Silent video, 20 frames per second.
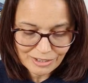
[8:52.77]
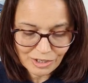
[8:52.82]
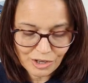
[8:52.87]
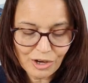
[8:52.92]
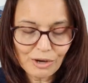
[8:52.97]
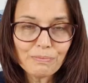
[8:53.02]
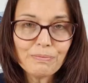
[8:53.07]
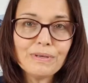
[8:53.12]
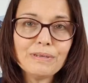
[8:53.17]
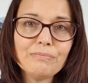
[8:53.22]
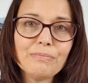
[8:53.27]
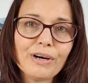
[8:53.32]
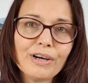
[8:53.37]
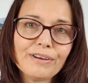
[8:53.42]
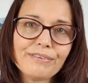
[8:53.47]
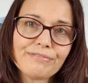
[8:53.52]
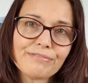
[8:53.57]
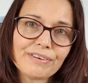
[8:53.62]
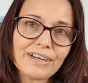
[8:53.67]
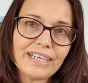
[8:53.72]
copy
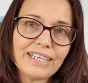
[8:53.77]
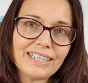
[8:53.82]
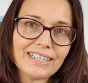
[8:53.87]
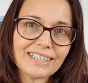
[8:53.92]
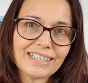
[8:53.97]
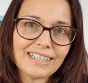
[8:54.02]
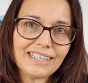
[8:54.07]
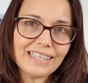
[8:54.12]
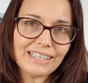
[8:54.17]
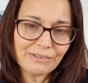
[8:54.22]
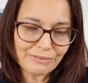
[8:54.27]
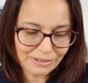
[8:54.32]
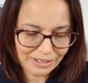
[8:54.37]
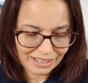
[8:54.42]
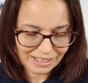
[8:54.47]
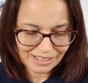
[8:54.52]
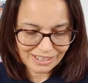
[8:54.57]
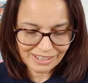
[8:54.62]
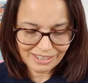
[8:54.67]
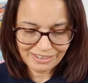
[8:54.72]
my friend and knit
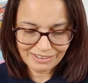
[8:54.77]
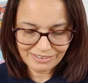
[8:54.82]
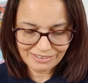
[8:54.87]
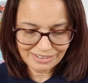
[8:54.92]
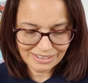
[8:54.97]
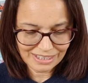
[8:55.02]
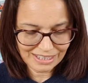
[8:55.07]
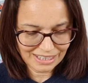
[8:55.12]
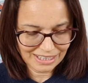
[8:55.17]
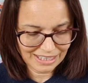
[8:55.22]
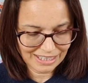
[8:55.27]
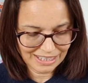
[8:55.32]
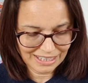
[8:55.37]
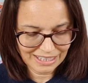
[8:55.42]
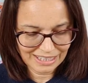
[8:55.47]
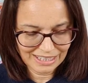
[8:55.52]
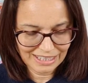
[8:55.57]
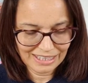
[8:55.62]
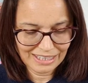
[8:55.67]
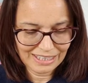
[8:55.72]
one of those.
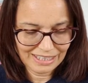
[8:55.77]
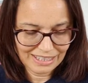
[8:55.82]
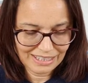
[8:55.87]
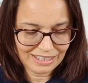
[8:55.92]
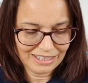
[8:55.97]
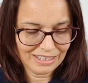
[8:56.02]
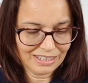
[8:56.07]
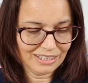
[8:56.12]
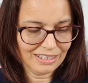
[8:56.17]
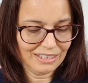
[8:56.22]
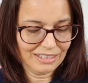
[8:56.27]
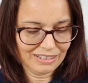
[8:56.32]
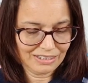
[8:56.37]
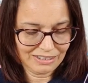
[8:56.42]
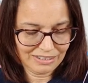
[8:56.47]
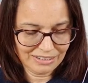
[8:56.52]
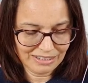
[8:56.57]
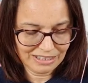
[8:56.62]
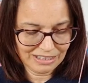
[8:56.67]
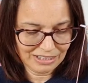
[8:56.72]

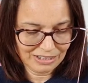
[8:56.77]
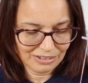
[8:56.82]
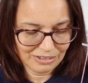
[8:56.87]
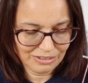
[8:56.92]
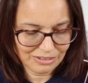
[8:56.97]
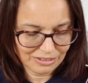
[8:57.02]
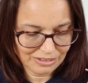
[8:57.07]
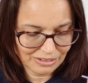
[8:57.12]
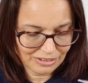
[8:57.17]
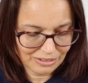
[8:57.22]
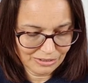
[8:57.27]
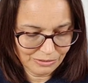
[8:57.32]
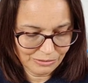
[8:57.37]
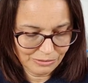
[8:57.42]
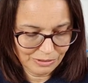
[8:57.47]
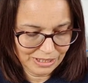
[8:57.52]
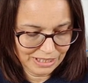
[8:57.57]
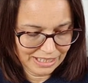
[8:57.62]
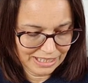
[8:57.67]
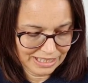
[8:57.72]
So,
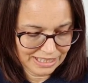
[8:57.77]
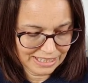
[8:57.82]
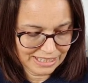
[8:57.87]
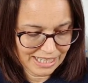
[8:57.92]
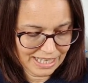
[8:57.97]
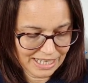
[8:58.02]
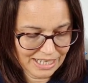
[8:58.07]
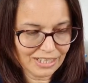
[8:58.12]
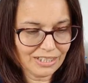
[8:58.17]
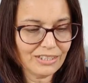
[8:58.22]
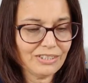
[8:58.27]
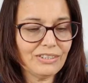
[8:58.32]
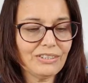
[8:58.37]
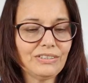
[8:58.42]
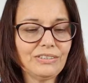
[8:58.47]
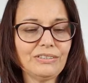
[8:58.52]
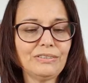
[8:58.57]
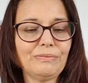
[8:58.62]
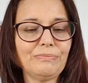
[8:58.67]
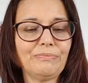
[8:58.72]
all in a
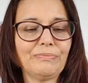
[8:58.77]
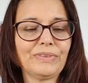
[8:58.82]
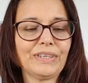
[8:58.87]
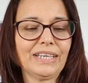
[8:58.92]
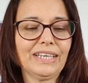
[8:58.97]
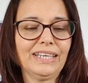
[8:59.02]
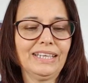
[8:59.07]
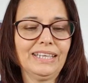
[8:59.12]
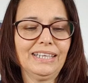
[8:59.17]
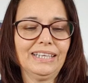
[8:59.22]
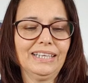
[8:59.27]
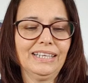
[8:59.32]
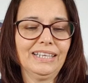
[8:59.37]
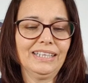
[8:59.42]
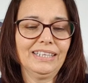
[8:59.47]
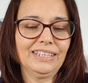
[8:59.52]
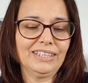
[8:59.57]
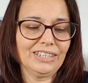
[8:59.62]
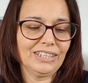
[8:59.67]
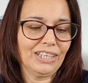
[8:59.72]
tangle.
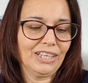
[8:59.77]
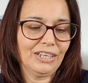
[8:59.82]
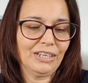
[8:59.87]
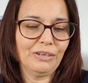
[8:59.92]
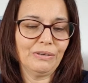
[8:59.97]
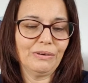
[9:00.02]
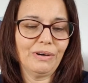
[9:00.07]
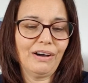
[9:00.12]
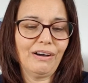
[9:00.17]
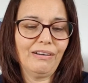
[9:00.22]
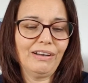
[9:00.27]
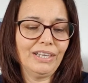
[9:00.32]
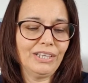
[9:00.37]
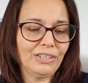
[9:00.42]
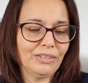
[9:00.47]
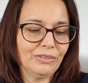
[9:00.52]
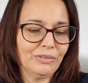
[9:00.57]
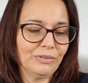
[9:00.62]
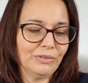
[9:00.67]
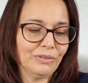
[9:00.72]
So I
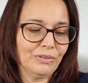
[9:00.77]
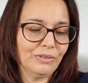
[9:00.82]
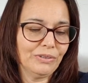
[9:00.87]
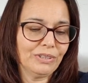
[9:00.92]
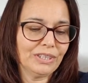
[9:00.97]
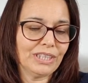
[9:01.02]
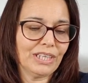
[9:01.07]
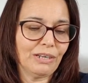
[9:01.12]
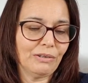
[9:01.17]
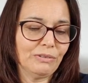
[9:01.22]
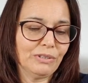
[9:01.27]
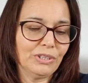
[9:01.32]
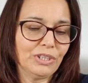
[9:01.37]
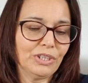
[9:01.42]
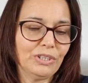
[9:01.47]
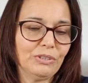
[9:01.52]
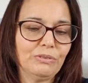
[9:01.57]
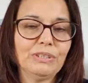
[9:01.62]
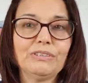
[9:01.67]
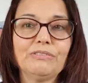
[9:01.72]
thought I was
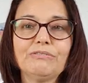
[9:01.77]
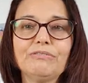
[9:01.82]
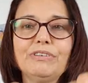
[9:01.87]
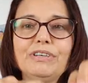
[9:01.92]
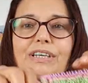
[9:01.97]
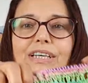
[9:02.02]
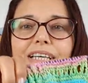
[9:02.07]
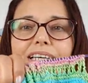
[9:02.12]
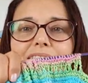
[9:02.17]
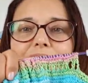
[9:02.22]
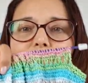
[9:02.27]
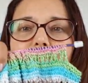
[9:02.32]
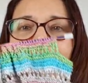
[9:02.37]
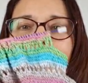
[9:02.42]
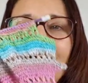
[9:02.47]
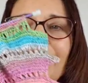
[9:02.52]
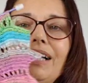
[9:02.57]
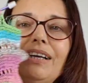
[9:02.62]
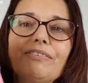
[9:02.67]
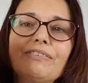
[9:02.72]
doing really
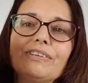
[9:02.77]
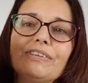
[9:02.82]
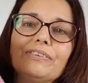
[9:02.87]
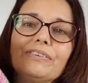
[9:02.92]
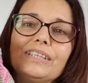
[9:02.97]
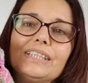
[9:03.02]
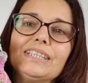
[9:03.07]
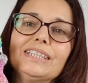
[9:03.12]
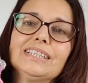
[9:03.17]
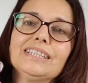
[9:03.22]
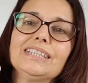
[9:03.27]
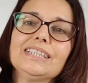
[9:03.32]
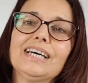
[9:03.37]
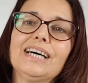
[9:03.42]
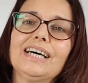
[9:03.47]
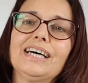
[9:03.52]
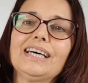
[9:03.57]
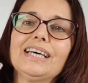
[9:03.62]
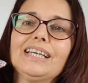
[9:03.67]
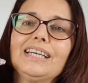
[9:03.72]
well. I've got all this
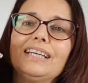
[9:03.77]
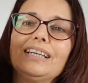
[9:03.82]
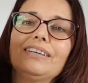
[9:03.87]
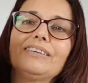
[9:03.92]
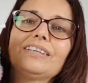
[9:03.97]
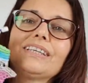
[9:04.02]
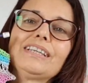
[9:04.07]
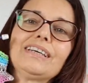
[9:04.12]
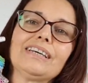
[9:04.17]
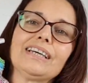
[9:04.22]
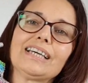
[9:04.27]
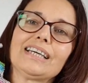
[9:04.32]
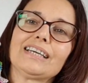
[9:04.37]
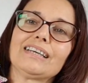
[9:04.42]
done. Look at that,